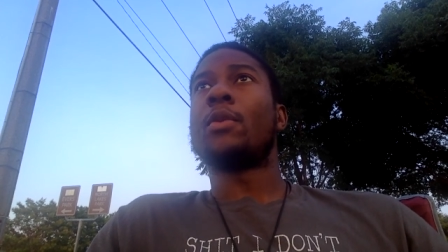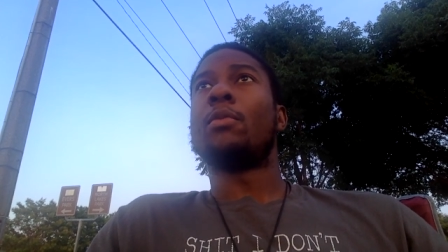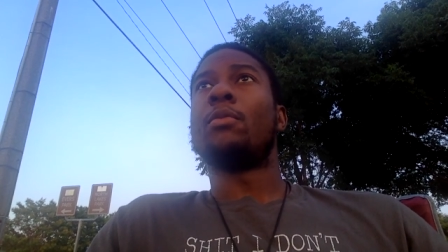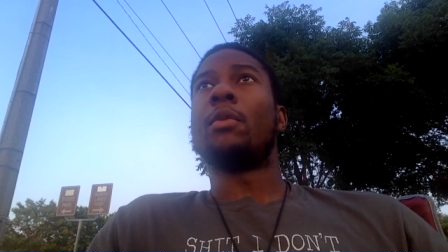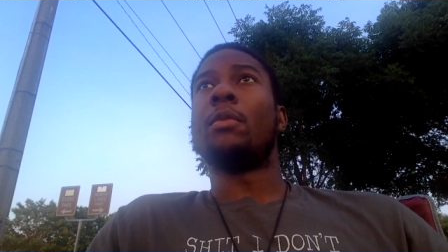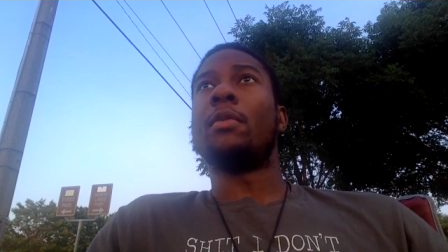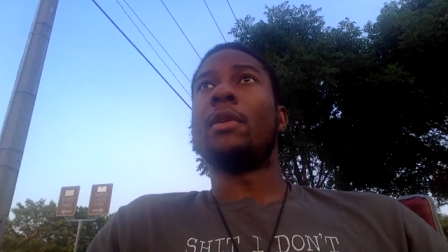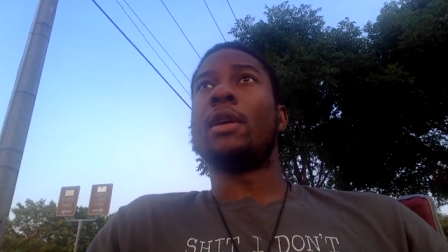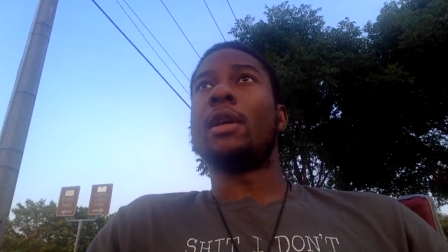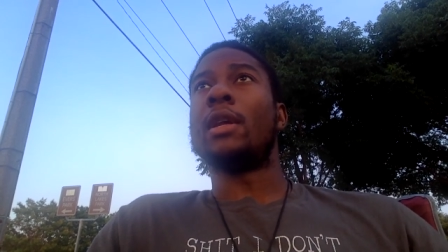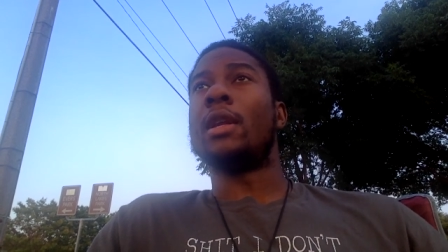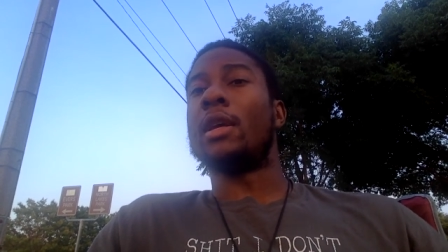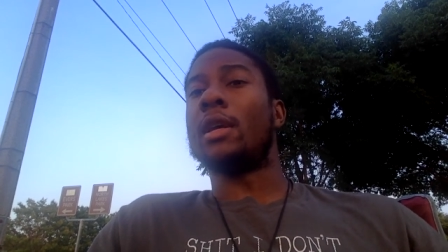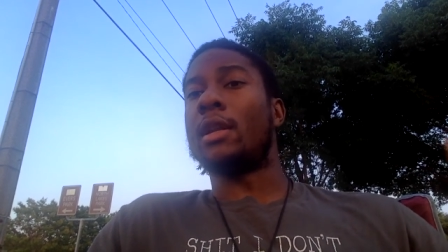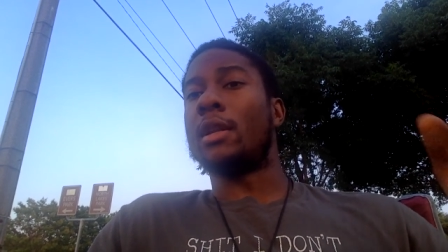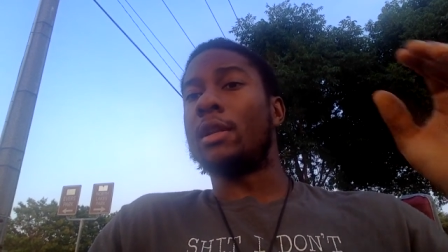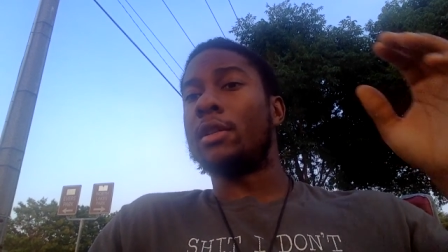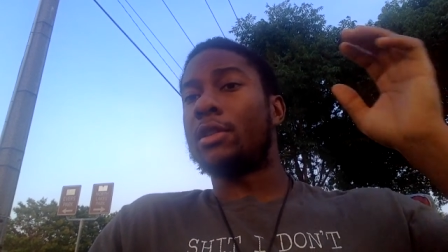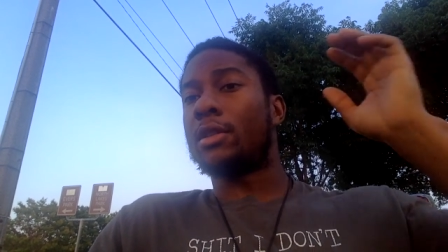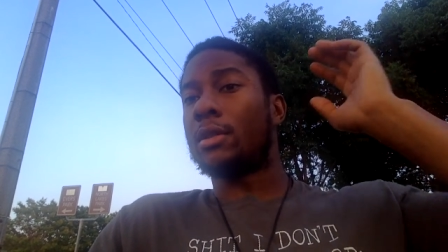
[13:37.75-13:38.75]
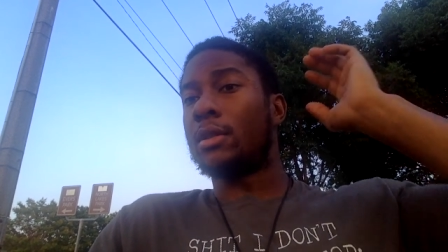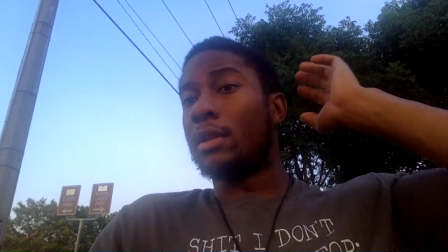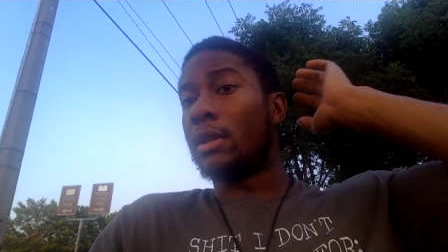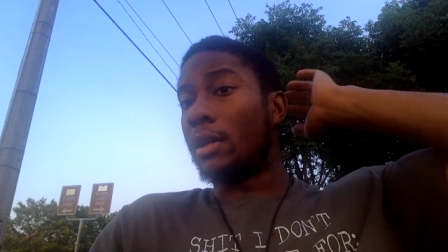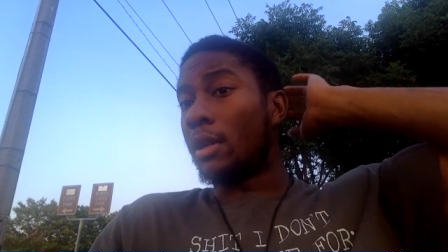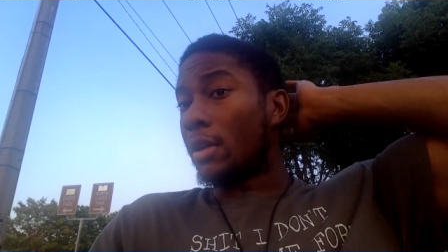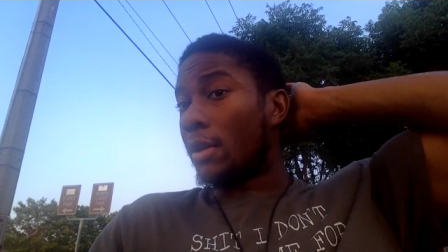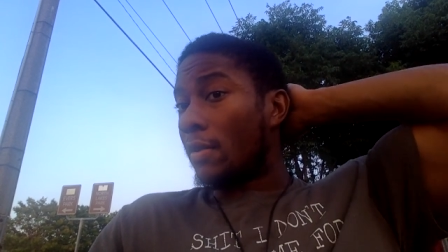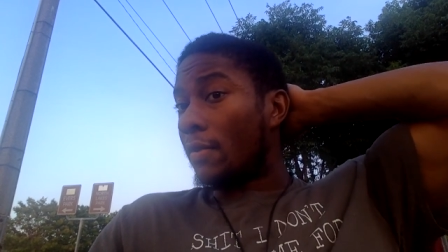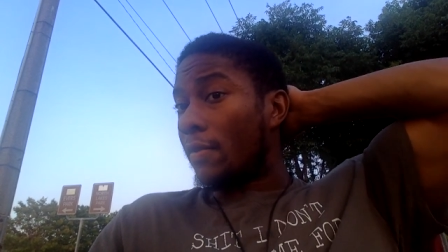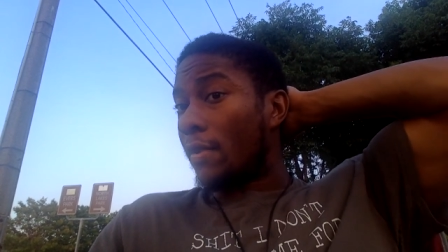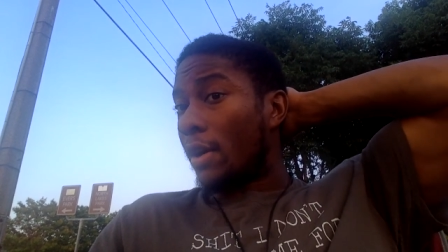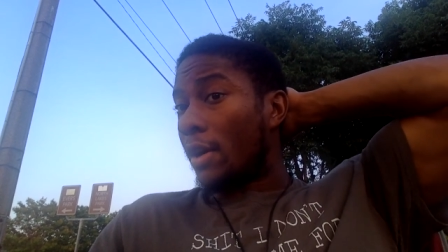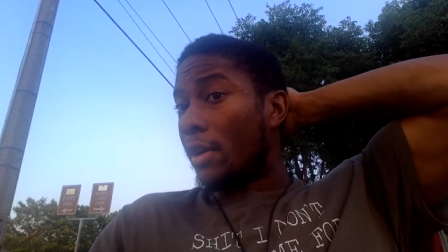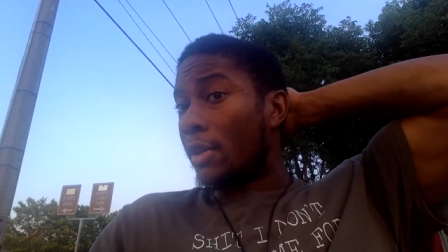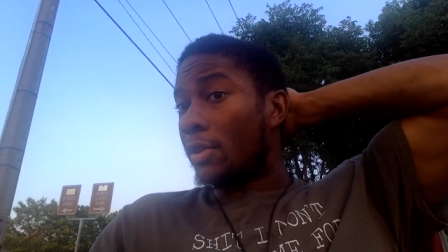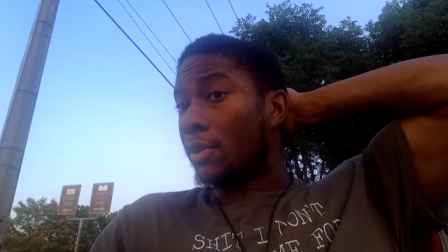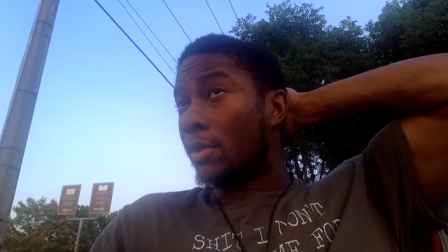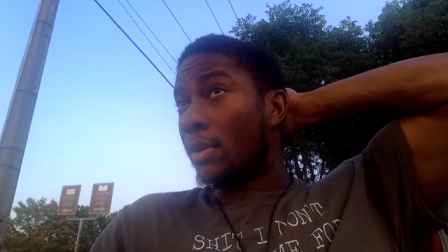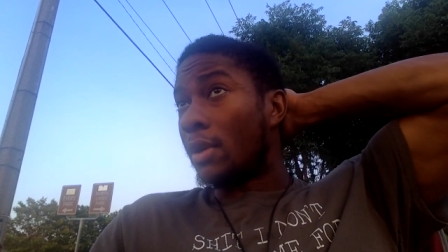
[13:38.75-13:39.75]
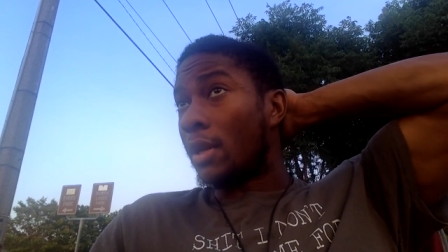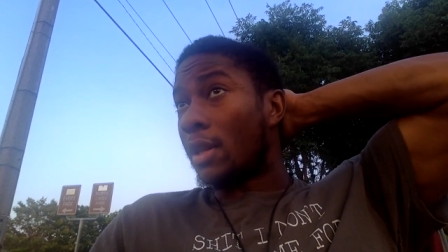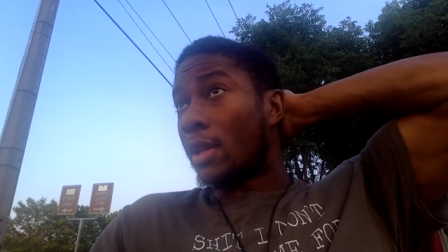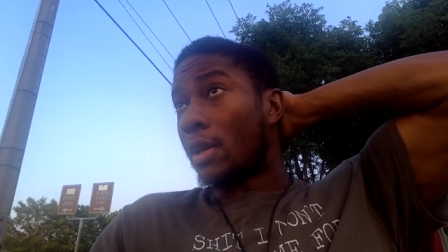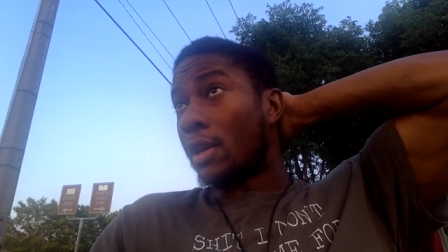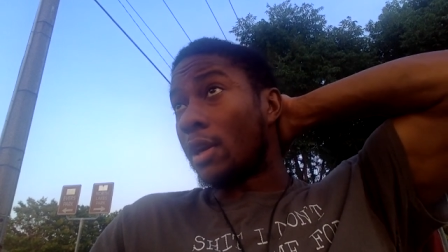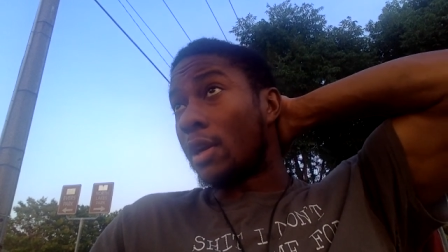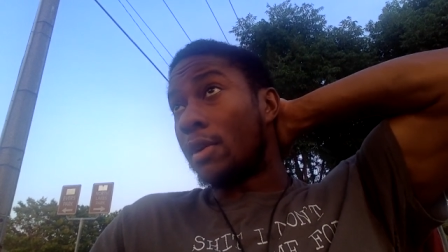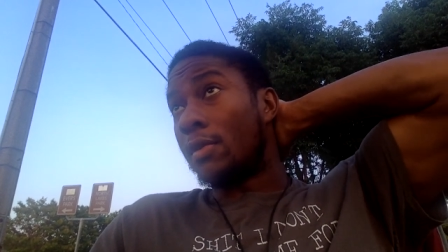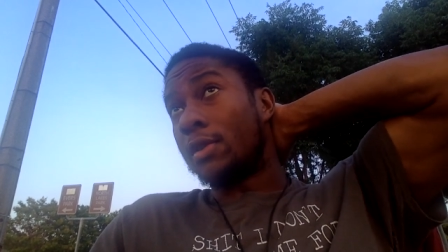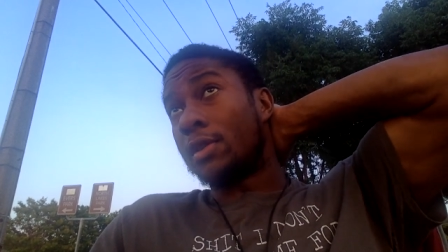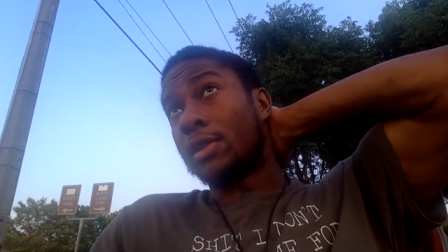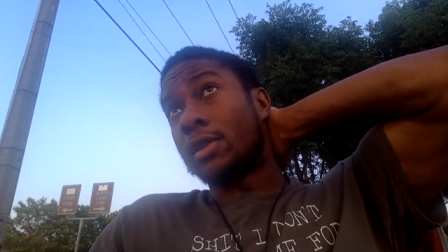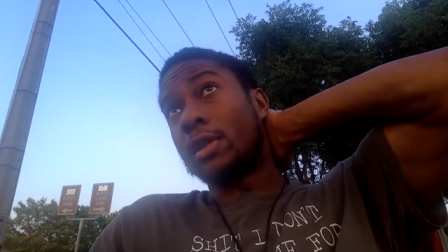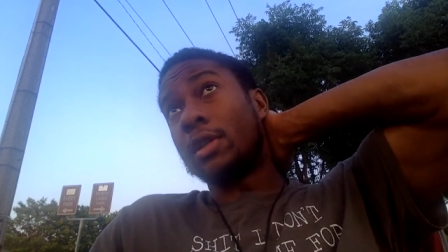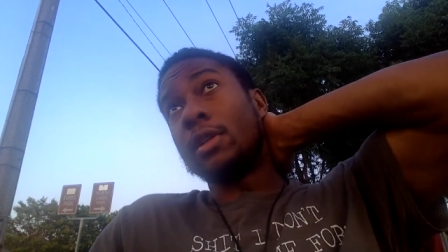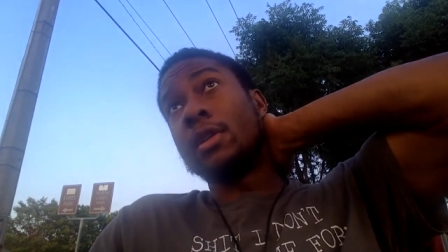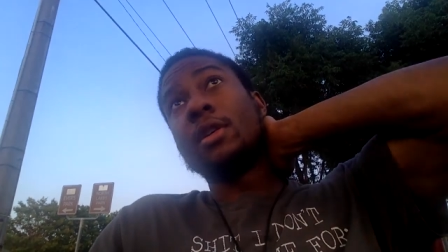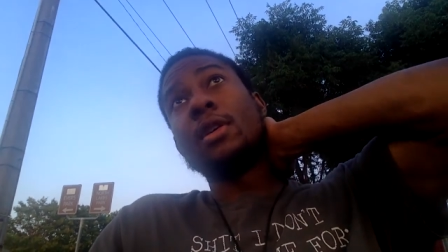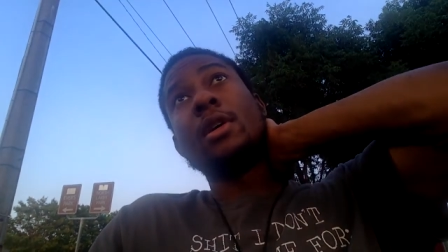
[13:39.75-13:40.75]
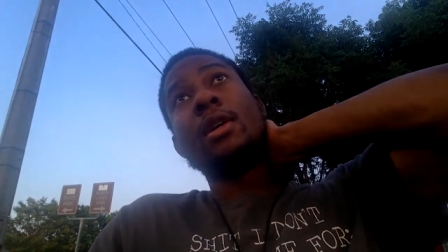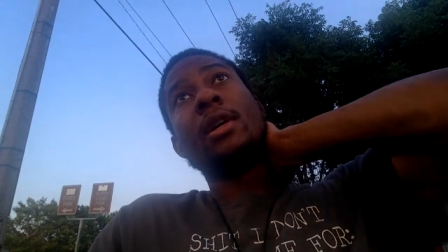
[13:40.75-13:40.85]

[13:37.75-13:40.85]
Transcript: when we get it converted to another currency.